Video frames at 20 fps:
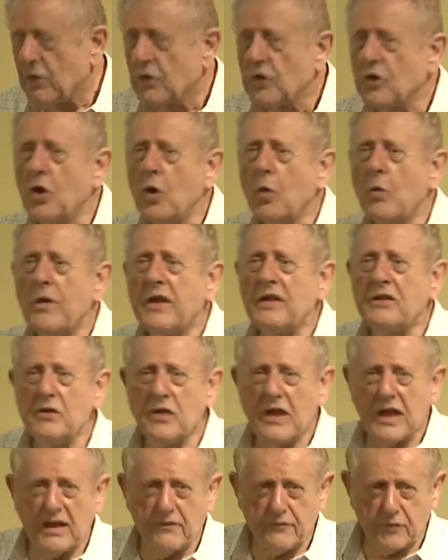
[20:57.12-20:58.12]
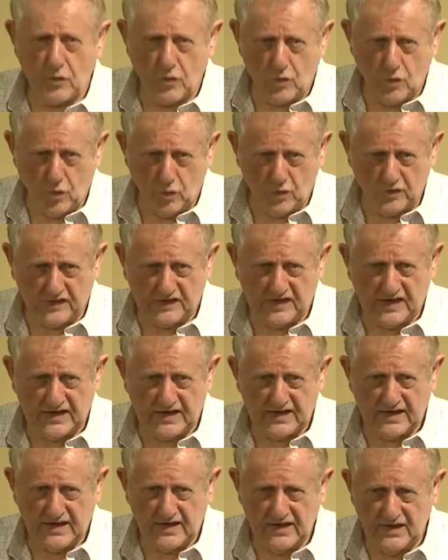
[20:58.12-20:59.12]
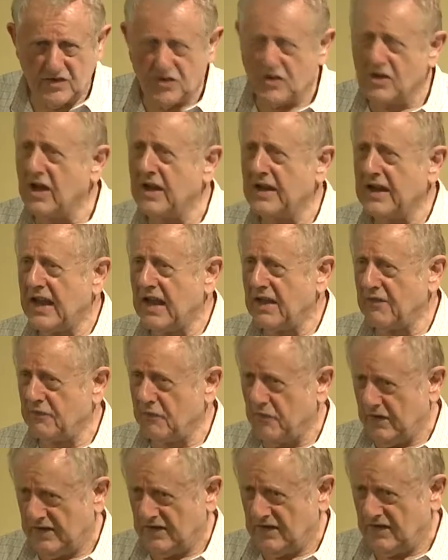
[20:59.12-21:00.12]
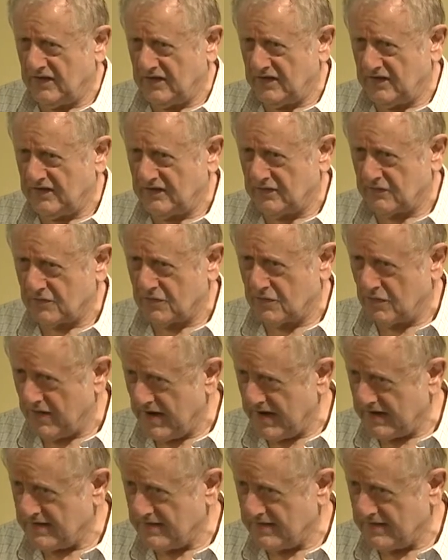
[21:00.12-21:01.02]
You know, when you have a court setting, you gotta have witnesses, correct?